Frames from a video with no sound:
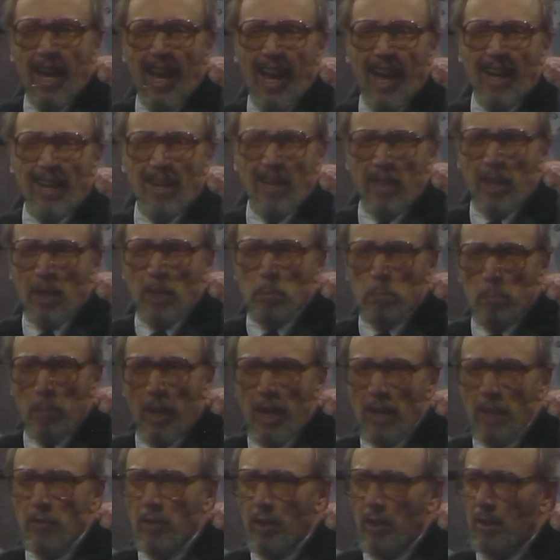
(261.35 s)
And I think
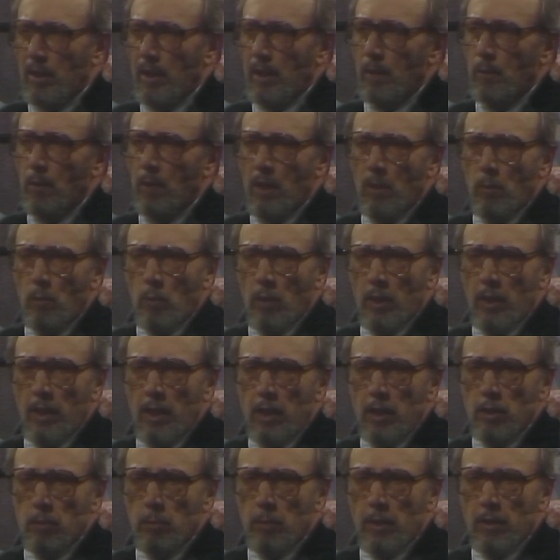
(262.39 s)
basically what
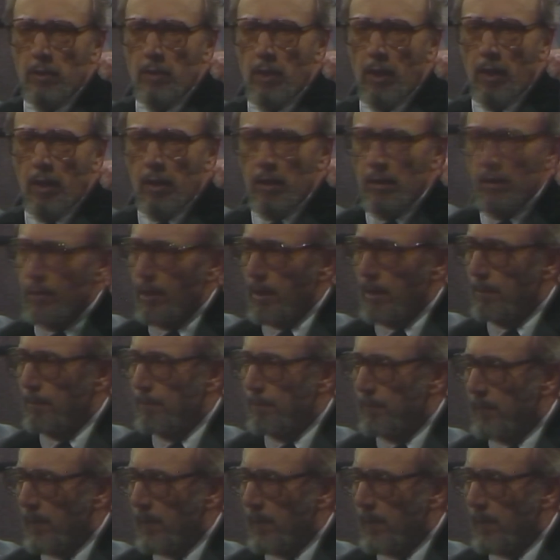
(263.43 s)
needs to be said is that